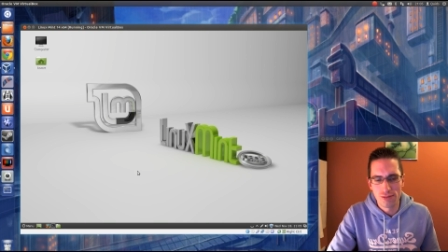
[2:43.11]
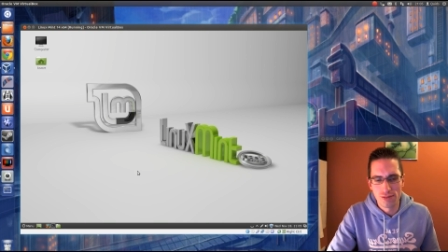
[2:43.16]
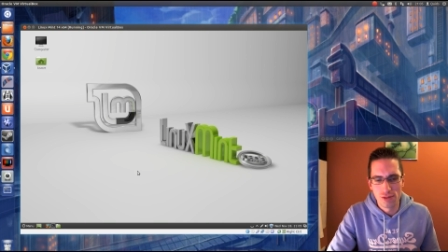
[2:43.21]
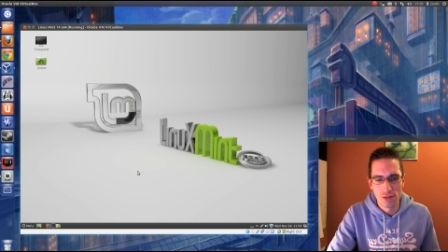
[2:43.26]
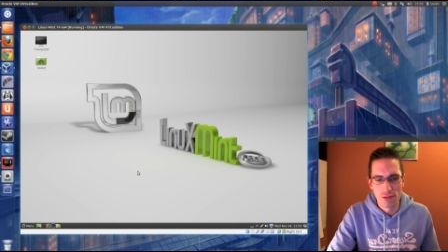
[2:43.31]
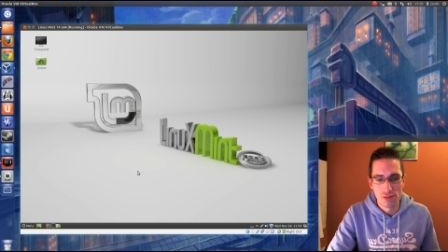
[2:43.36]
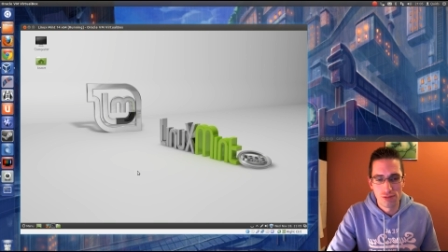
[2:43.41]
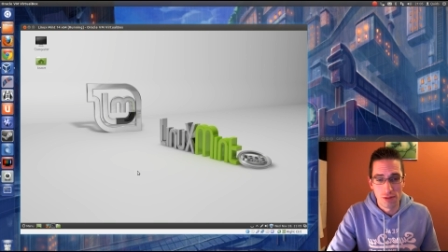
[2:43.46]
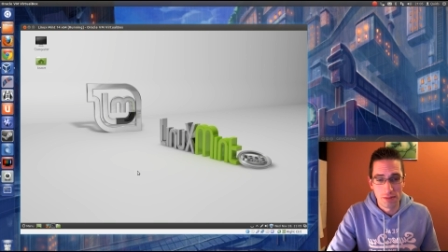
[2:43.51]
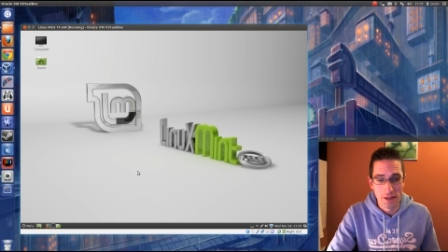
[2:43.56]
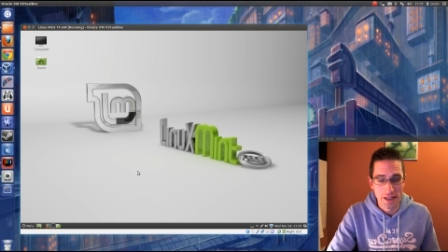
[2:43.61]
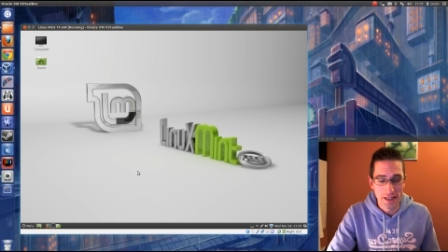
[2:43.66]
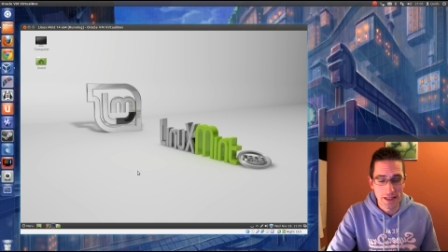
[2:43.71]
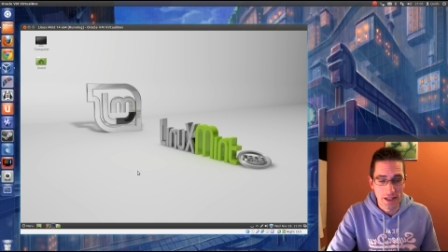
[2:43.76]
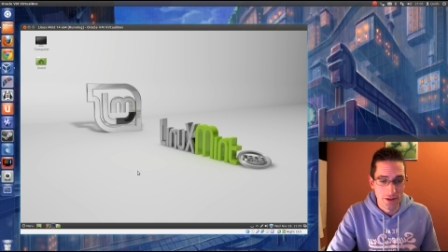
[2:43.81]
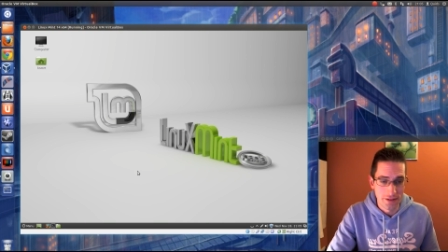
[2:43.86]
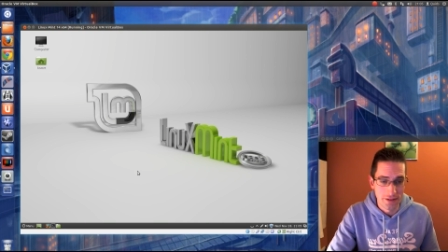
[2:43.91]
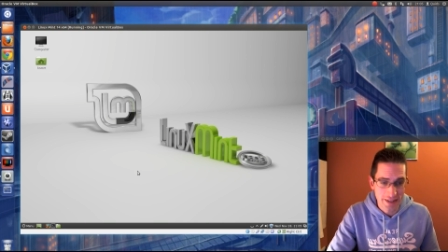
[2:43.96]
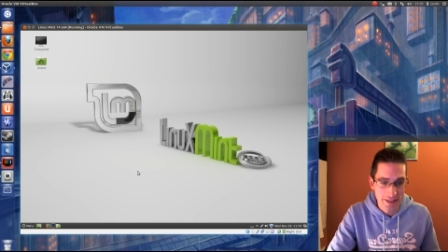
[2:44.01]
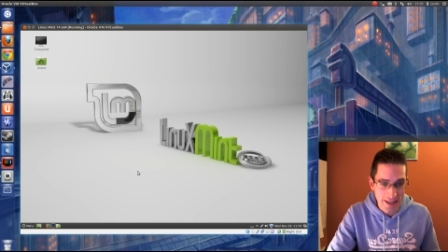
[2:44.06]
will probably
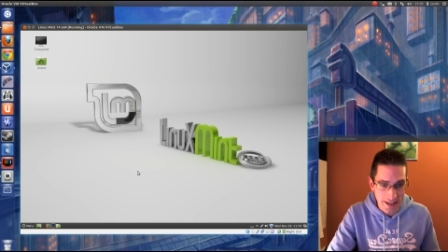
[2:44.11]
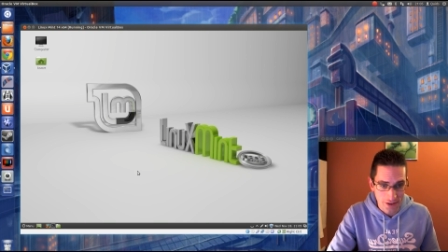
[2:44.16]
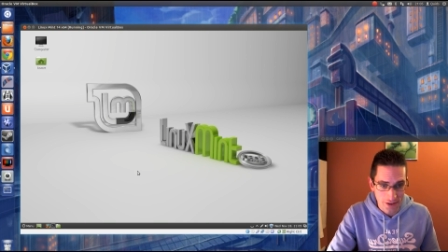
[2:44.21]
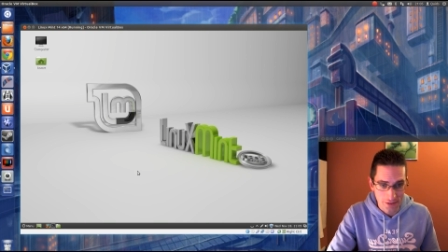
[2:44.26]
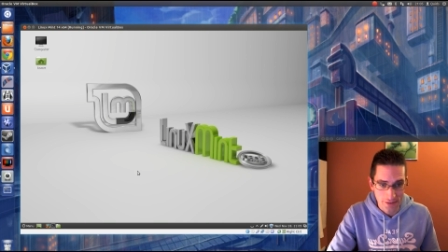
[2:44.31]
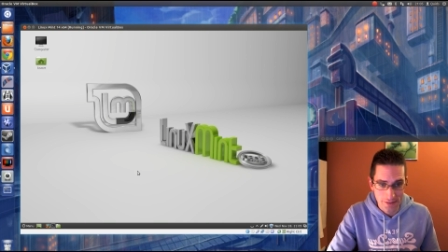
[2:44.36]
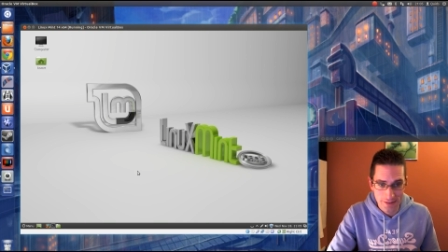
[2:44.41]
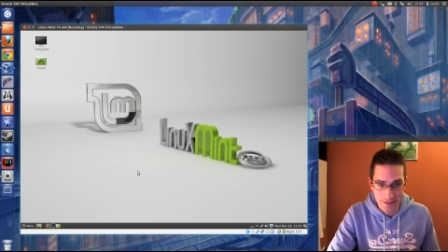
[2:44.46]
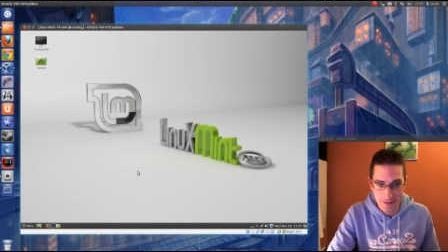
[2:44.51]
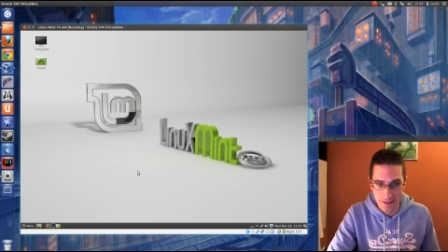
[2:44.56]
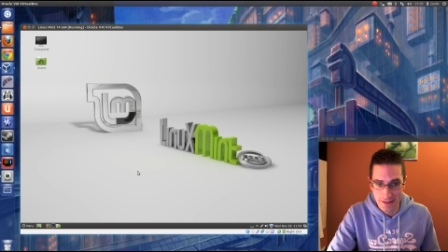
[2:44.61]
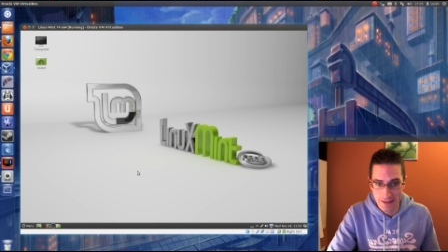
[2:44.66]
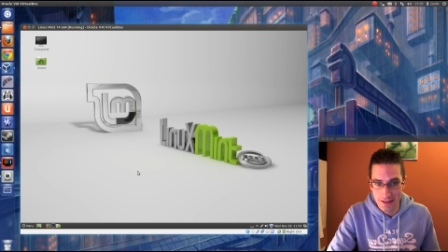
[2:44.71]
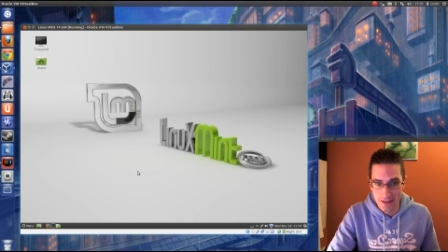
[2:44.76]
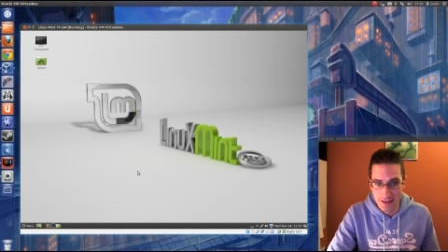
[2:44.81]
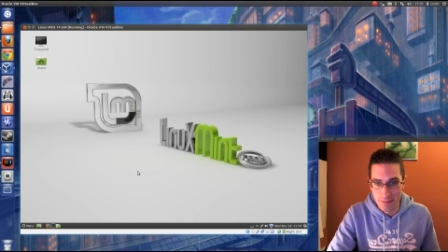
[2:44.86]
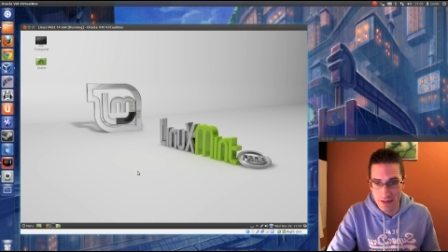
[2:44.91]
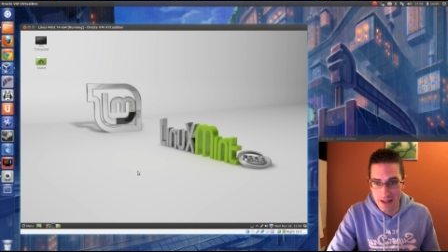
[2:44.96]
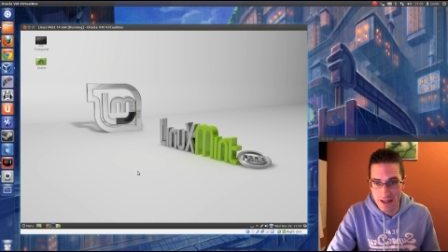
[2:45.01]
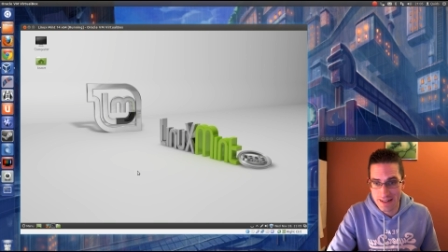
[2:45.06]
go down
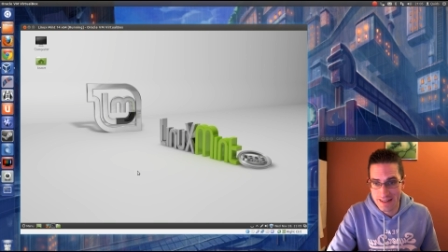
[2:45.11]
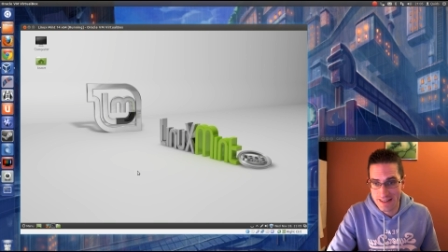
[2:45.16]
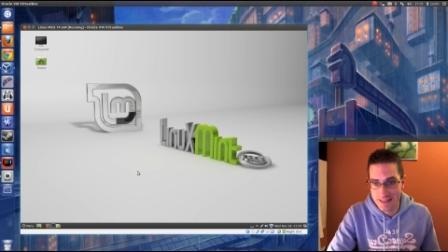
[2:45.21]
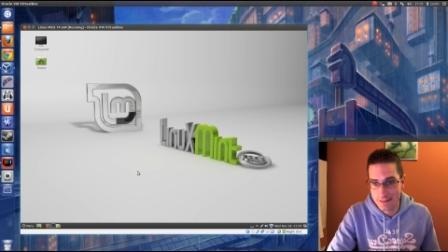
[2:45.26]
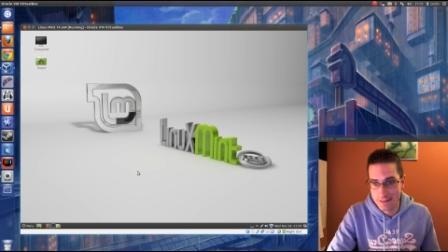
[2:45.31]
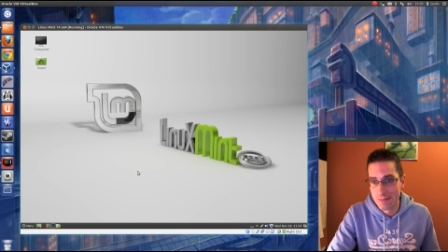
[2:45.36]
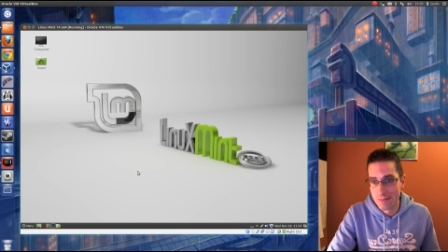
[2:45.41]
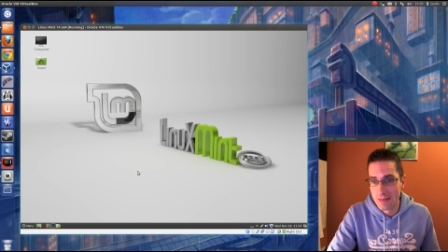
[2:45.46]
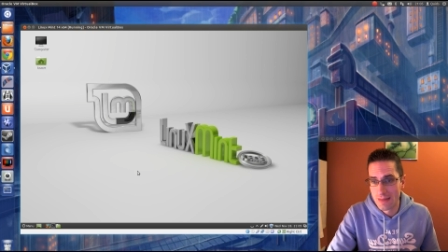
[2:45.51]
a bit.